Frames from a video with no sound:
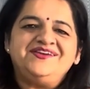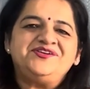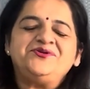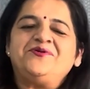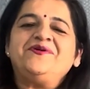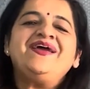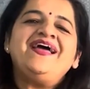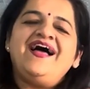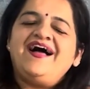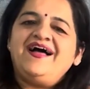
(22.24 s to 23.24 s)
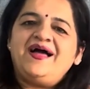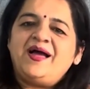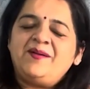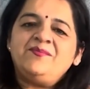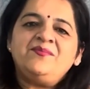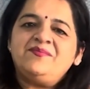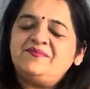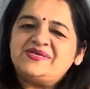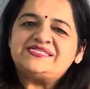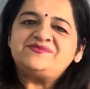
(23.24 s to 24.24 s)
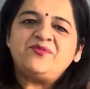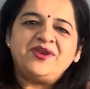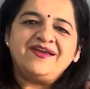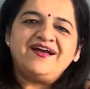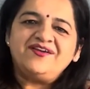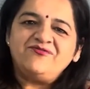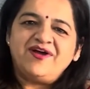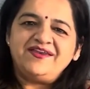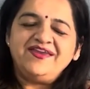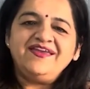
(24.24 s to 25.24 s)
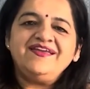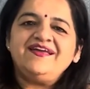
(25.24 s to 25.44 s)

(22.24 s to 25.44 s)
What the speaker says: Sure, this is Monika Advani.